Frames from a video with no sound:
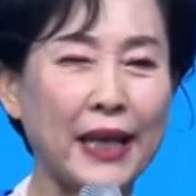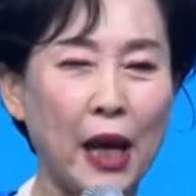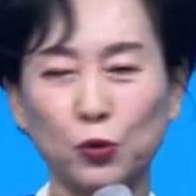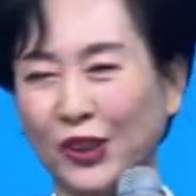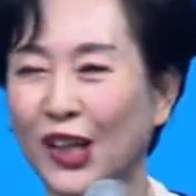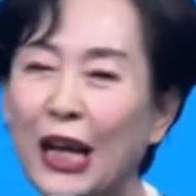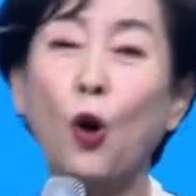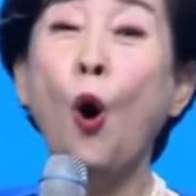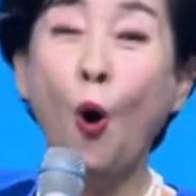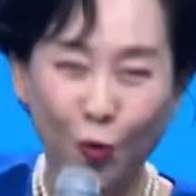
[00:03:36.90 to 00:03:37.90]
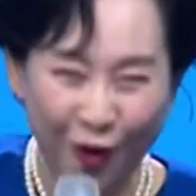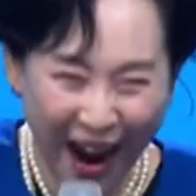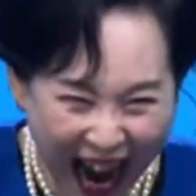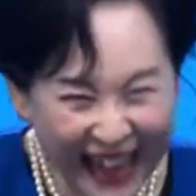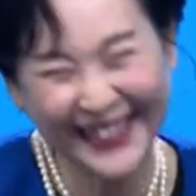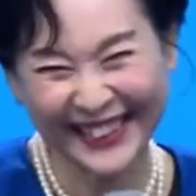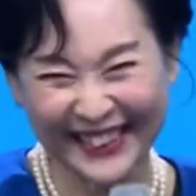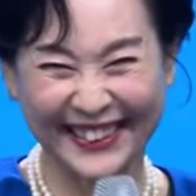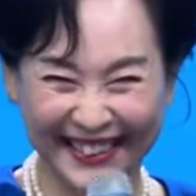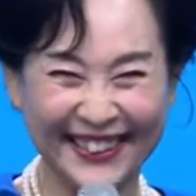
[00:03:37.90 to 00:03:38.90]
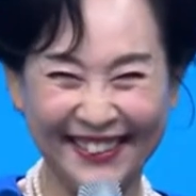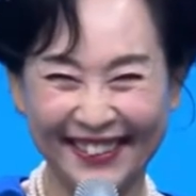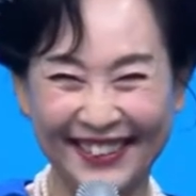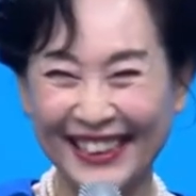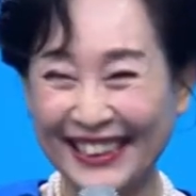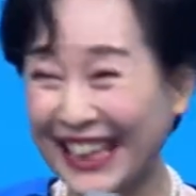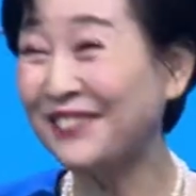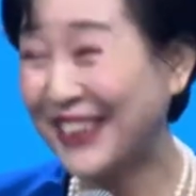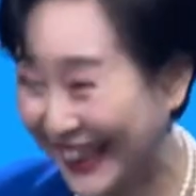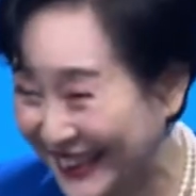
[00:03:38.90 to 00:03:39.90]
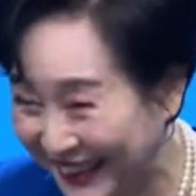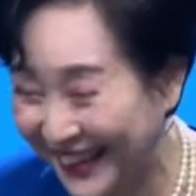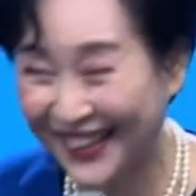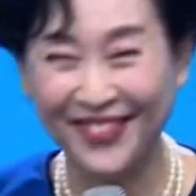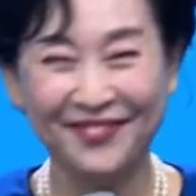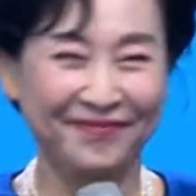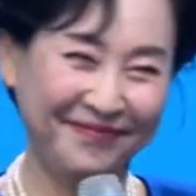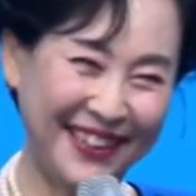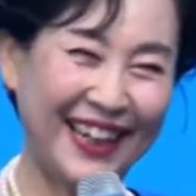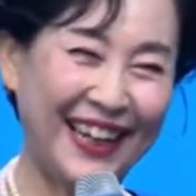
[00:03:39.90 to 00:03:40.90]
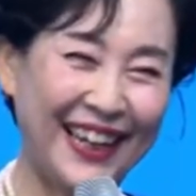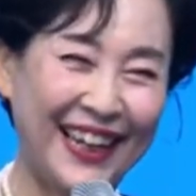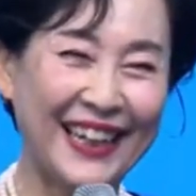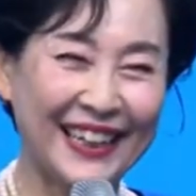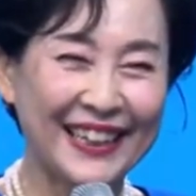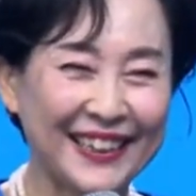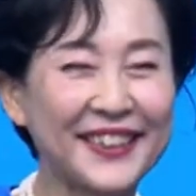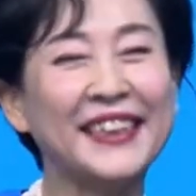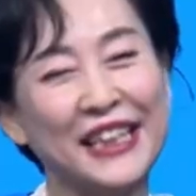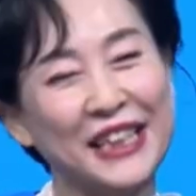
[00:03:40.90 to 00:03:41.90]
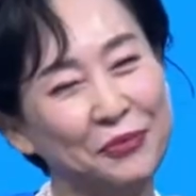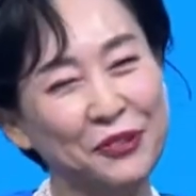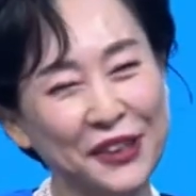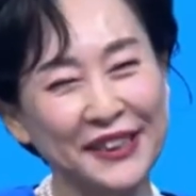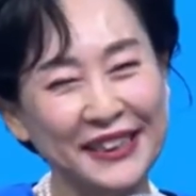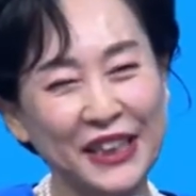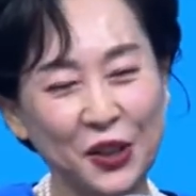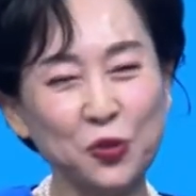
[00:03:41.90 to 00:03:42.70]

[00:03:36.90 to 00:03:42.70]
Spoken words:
I said, no, I'm not going to run a network marketing. And I just hung up.